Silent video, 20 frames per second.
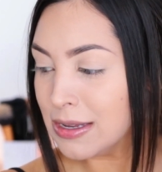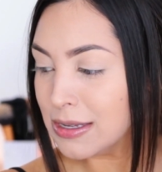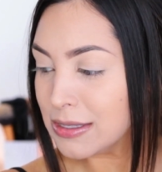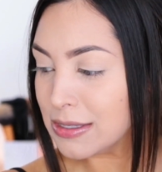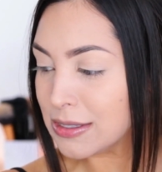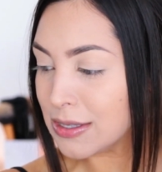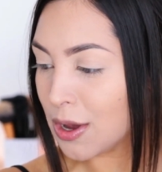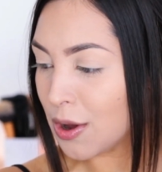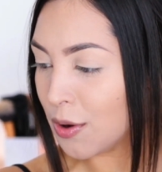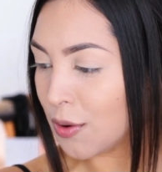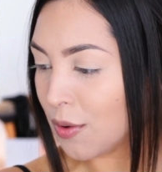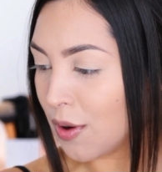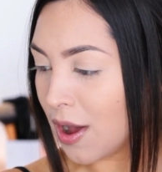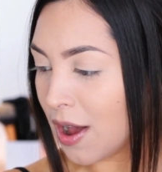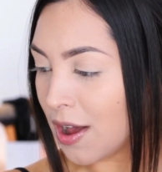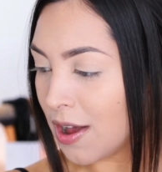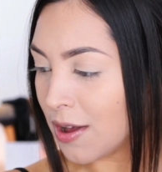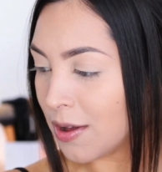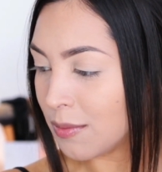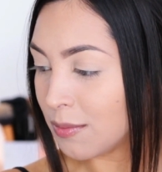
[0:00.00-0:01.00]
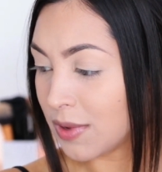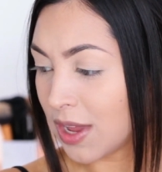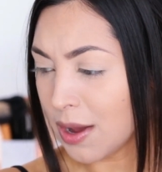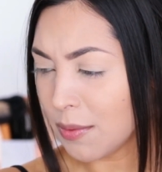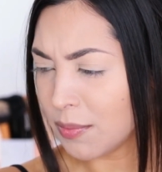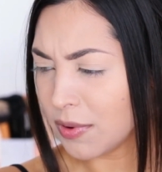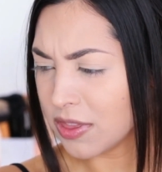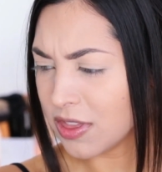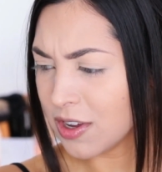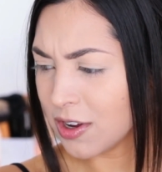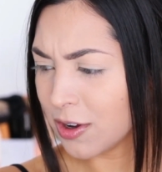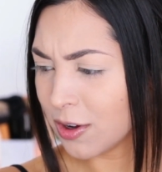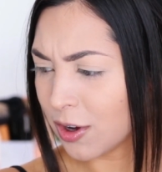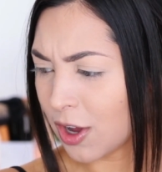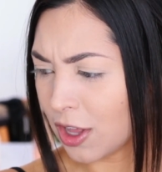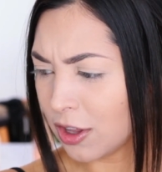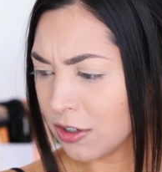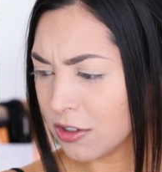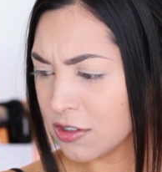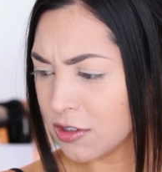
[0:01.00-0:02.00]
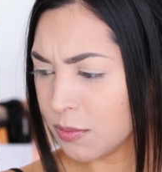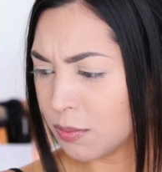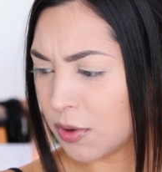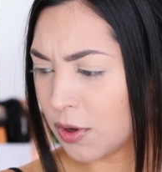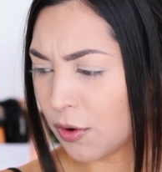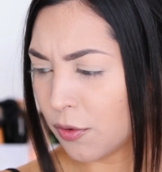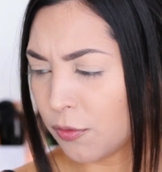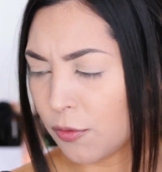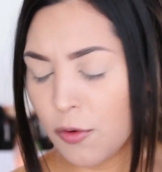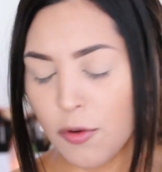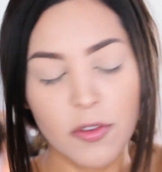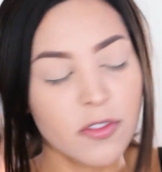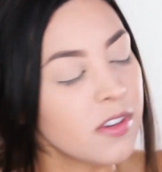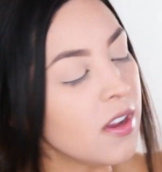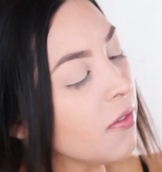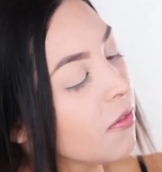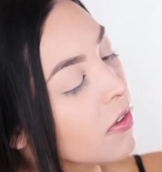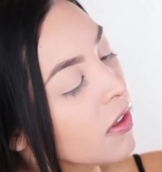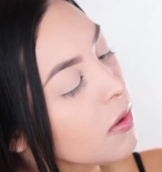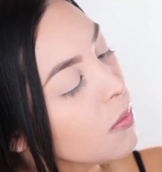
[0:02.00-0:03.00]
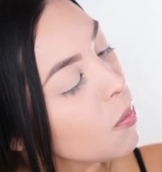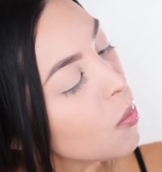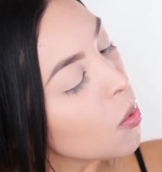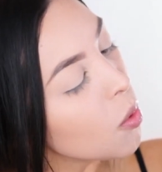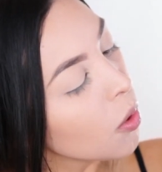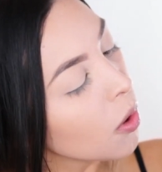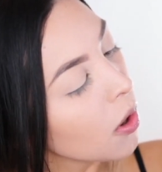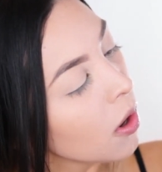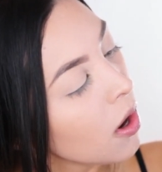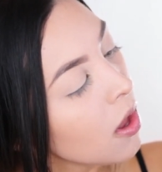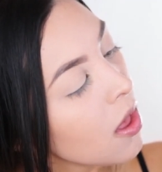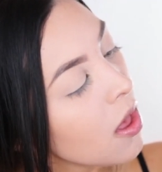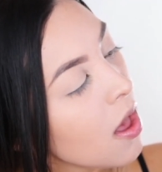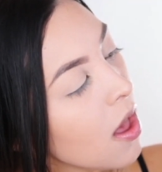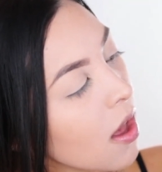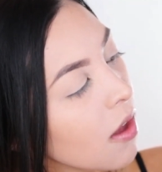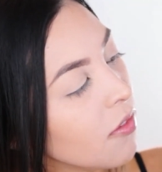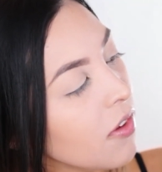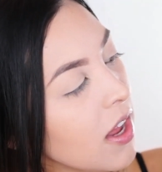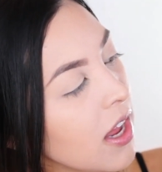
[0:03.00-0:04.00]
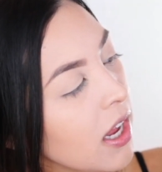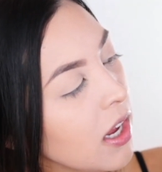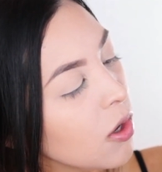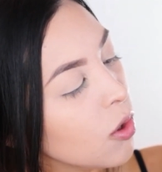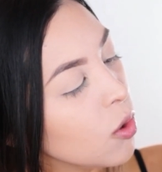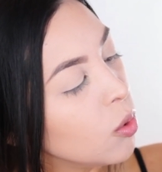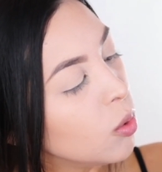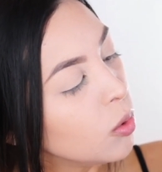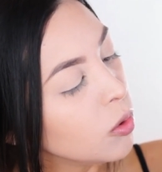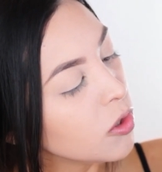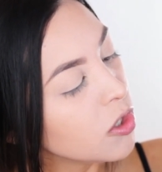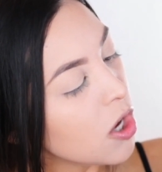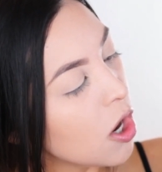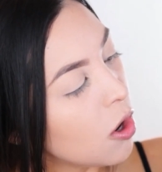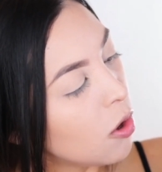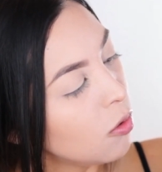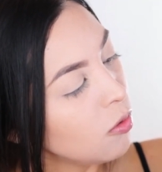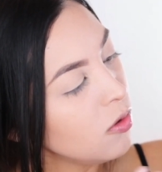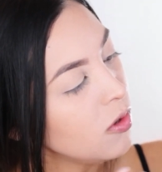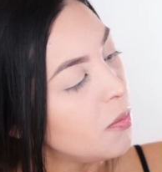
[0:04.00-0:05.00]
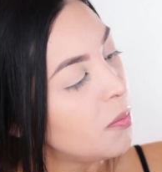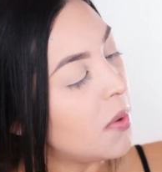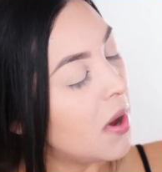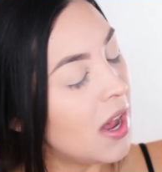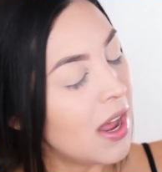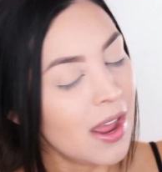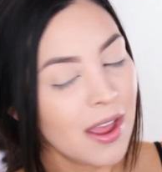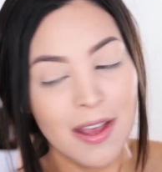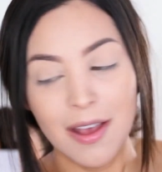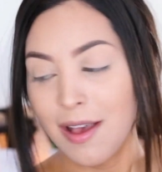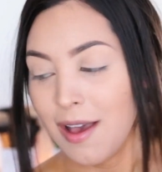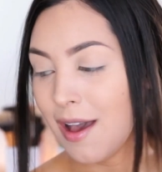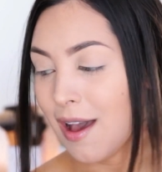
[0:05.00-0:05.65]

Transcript: So yeah, but the colors are beautiful. Definitely more of a cool toned, but